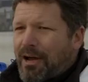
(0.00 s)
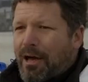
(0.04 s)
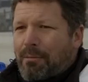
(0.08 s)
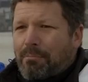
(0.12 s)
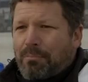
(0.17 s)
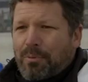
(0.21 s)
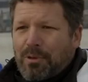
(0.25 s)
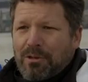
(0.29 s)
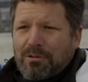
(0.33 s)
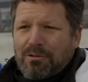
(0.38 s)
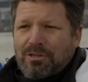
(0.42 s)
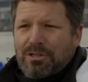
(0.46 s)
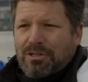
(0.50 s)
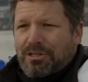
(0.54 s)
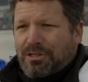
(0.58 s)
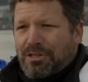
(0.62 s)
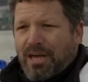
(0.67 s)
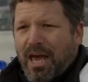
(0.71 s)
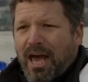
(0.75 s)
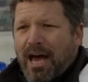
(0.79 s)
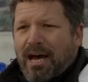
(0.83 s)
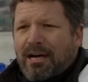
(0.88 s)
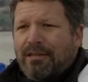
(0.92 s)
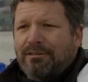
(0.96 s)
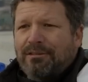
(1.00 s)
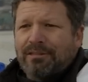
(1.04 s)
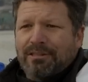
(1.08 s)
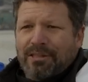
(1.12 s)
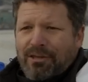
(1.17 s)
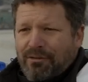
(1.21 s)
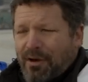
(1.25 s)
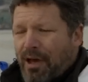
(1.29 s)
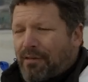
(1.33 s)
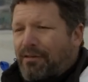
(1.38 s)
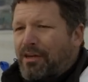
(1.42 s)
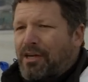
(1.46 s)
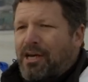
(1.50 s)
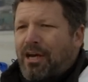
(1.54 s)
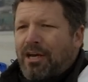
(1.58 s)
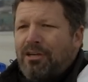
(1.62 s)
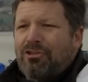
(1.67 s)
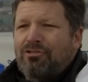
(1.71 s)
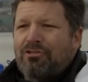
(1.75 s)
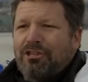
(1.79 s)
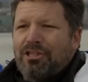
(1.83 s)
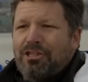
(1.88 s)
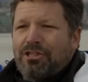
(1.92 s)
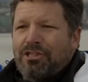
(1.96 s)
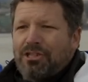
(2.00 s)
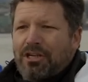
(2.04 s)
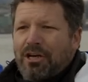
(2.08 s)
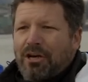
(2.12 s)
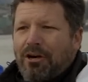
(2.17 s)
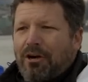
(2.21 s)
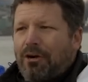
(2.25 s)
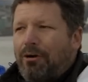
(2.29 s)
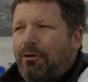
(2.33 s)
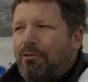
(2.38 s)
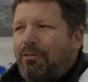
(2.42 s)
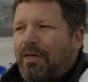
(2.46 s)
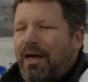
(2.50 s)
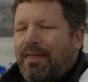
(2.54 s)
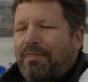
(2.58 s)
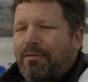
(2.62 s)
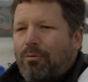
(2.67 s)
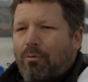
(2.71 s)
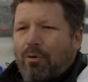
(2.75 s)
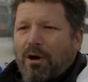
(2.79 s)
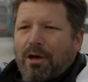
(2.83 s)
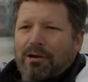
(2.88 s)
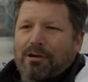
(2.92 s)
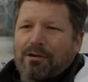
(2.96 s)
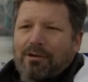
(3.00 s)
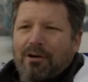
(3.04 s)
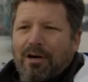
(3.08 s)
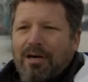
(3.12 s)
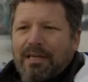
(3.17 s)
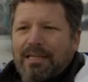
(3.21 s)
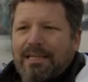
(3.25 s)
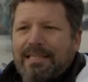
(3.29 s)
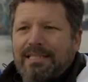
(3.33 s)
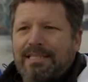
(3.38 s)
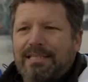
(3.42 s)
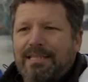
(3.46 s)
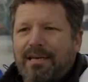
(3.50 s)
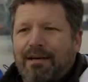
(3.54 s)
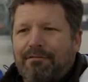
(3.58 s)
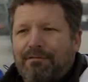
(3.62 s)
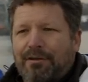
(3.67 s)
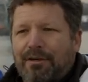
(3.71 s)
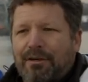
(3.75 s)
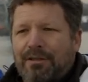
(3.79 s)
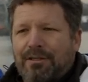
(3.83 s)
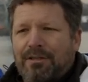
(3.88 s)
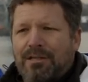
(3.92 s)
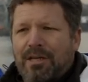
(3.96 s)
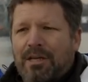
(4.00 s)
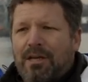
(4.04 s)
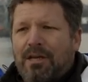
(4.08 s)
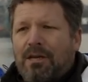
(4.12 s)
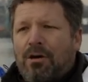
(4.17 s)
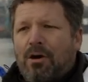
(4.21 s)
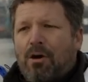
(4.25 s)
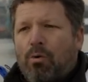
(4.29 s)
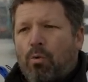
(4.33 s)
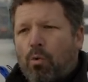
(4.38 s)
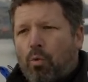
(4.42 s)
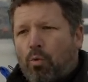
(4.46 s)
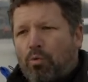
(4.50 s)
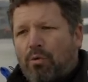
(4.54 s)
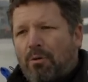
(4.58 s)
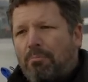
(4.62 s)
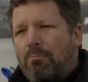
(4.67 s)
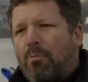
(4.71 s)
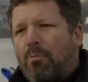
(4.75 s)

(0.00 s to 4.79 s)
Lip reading: around Puget Sound and around the country show that the water quality suffers the